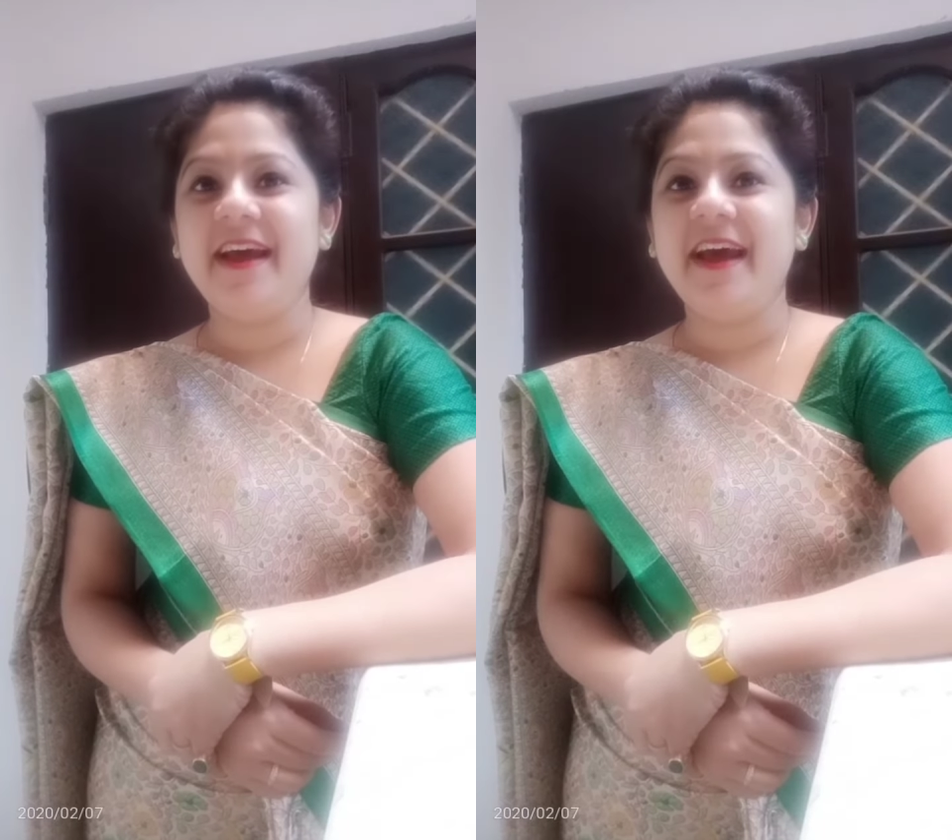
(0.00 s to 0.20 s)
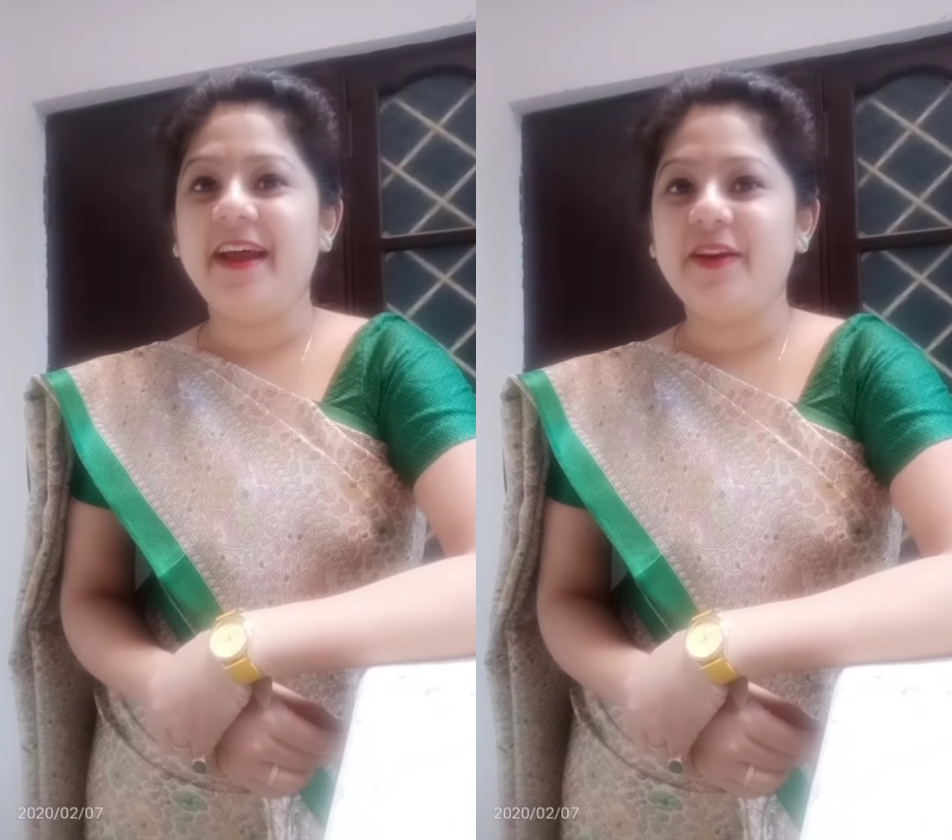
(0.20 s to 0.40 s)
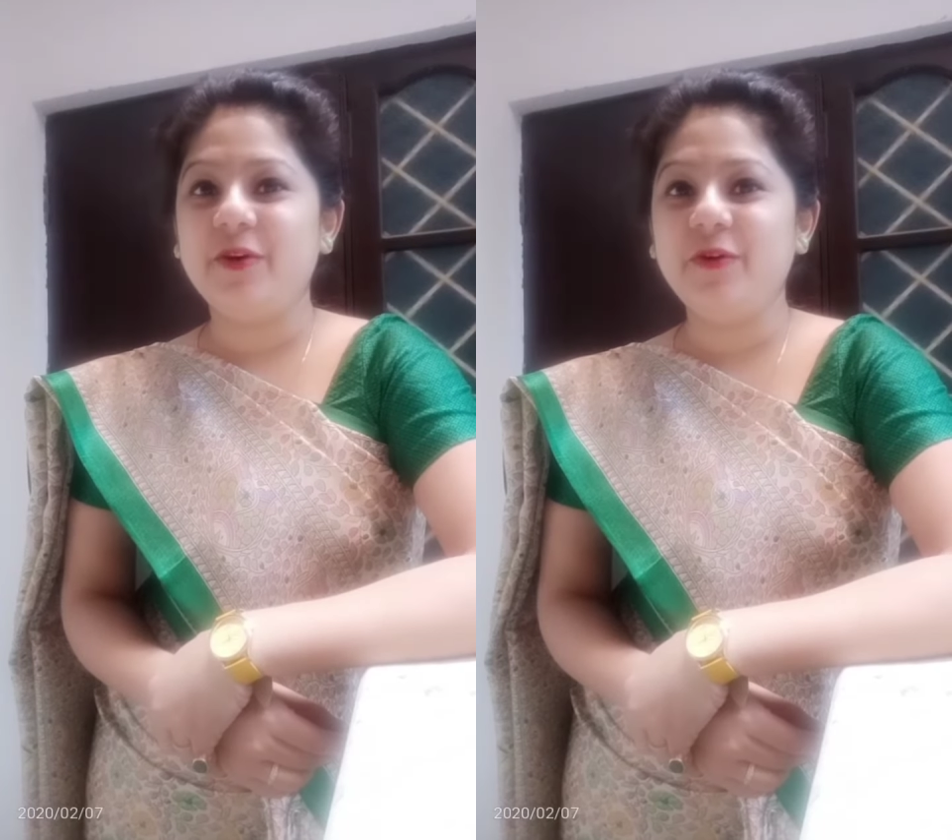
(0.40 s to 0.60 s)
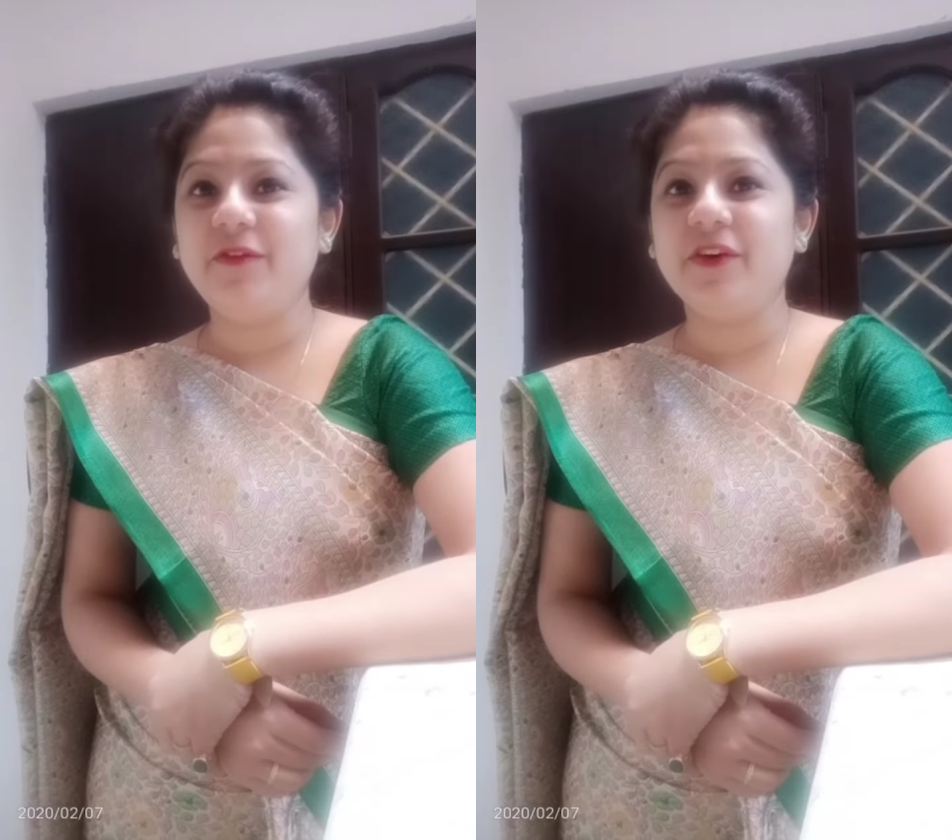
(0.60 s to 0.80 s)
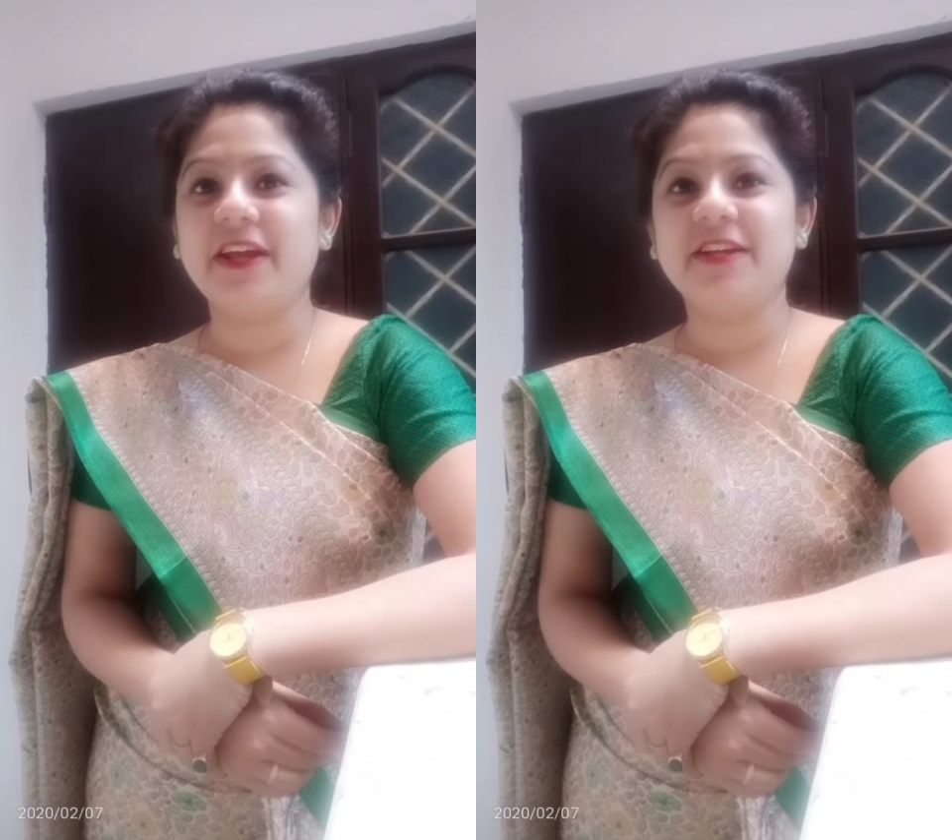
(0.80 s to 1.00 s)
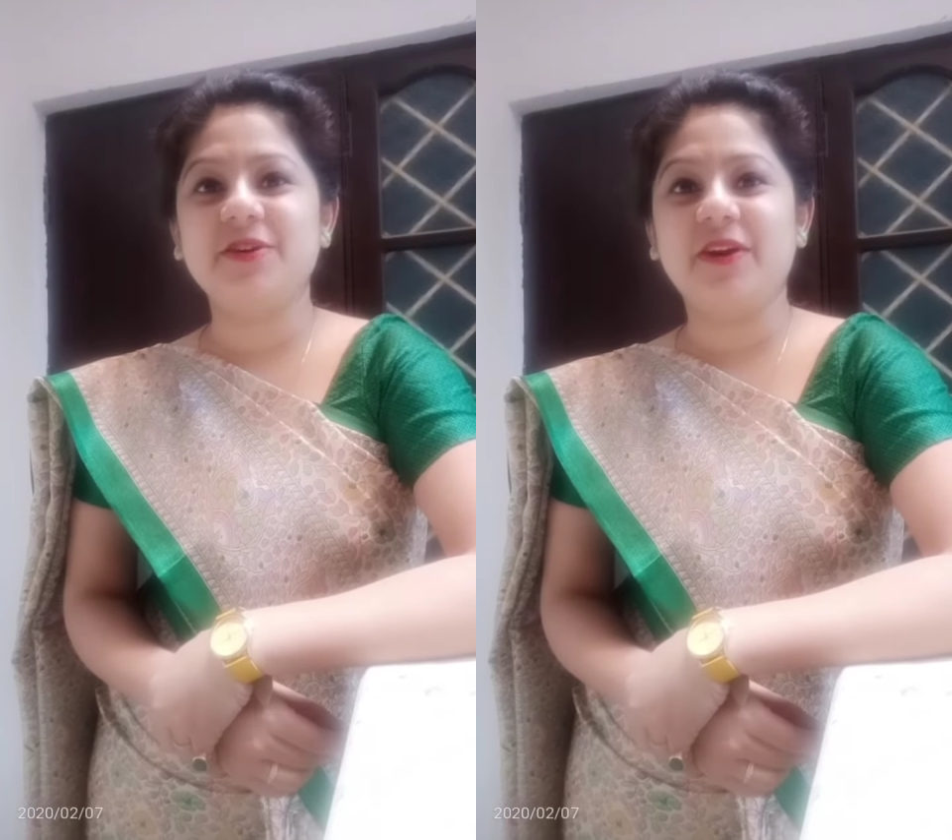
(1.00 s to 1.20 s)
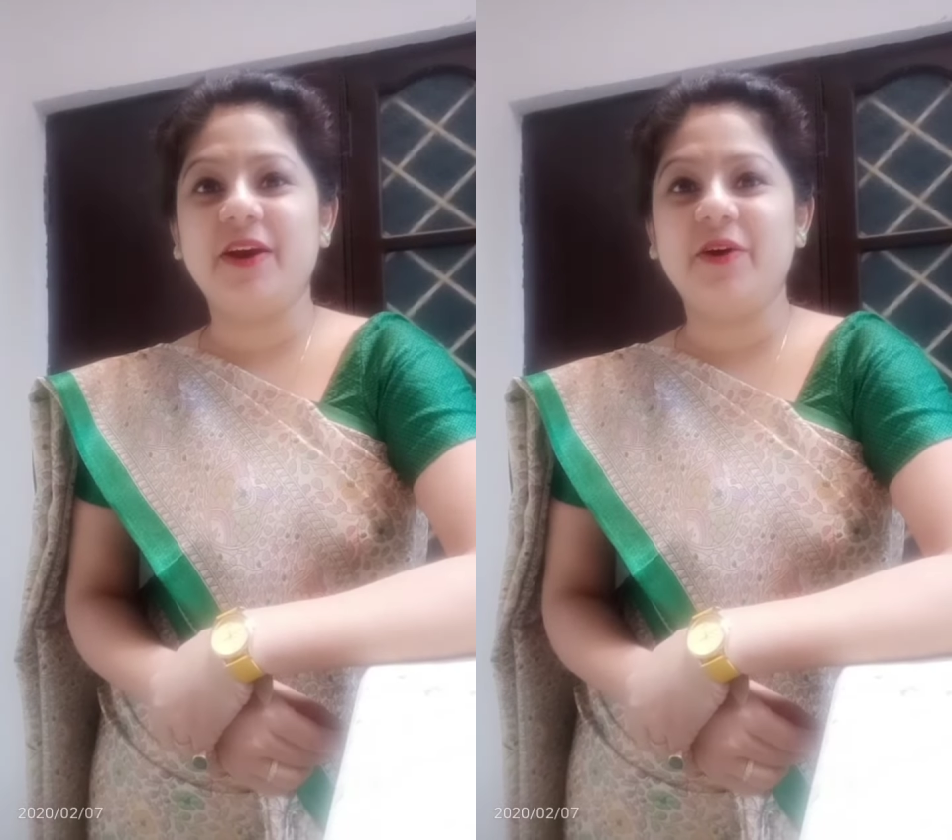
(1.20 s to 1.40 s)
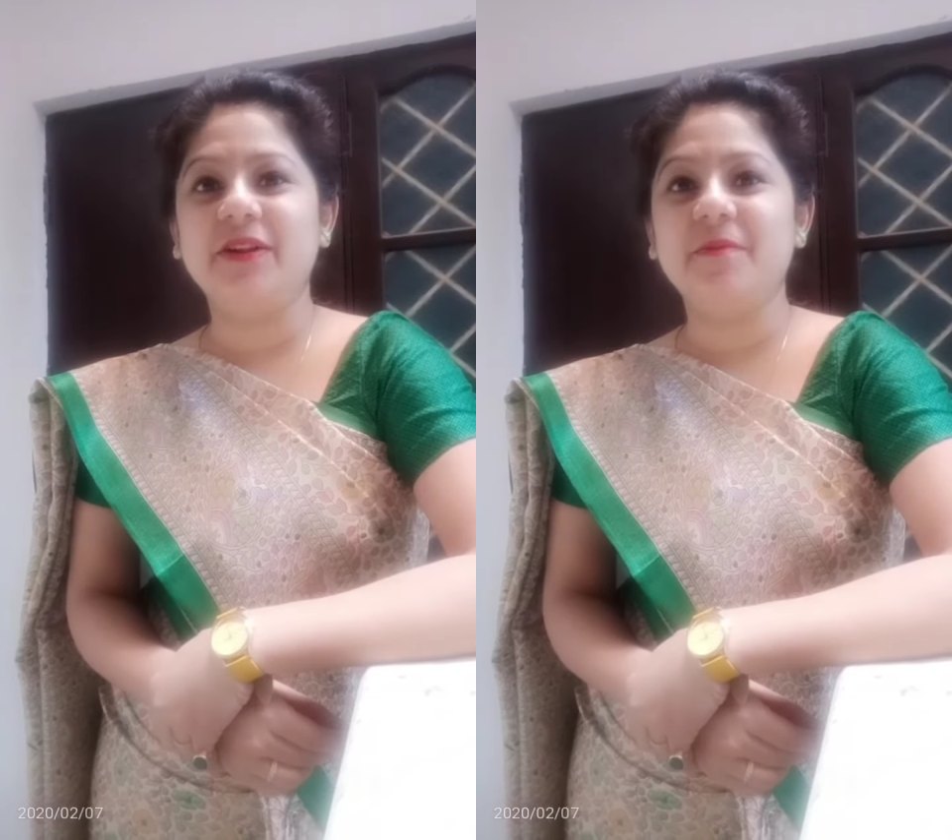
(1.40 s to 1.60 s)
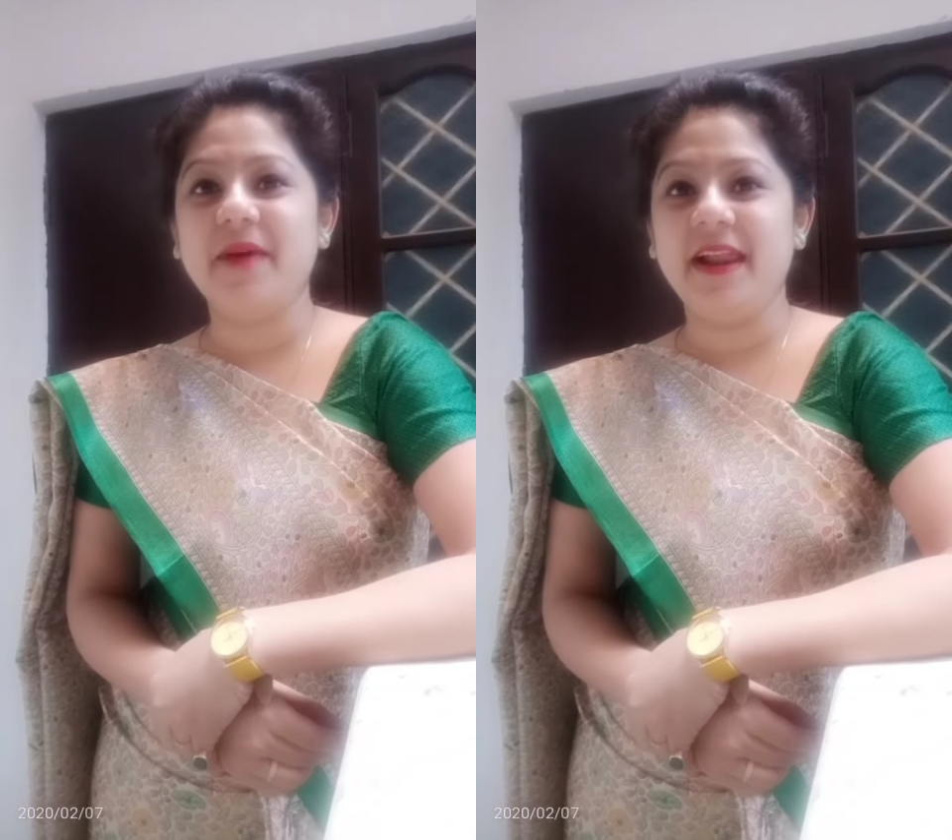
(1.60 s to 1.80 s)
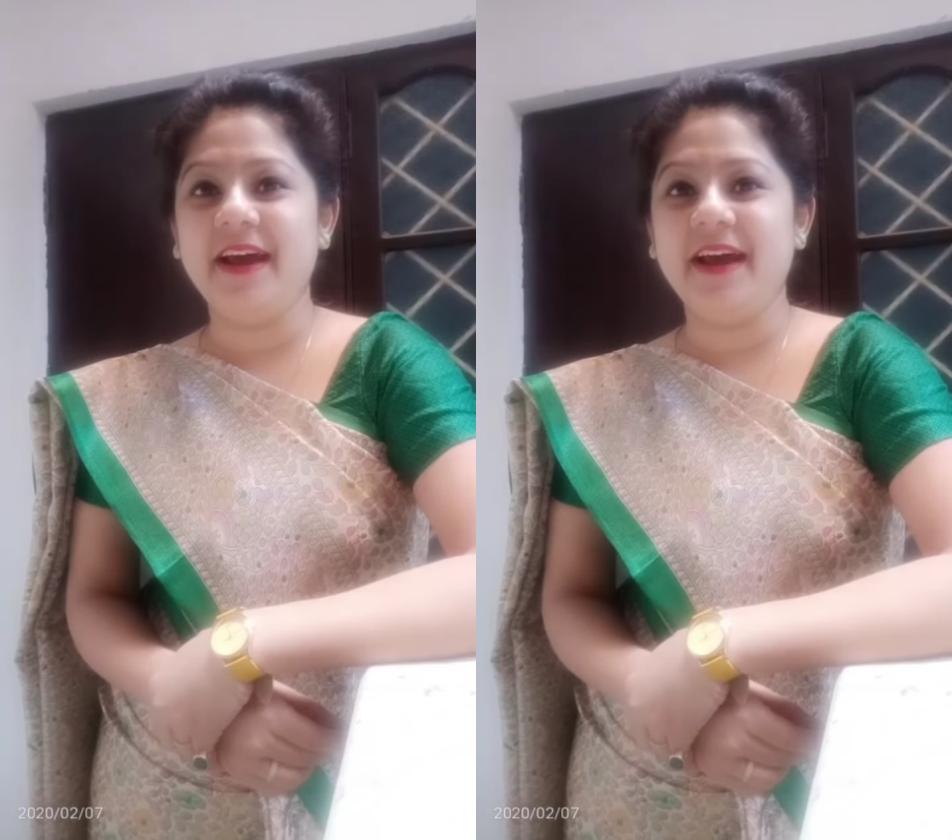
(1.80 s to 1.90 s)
and don't forget to click on the bell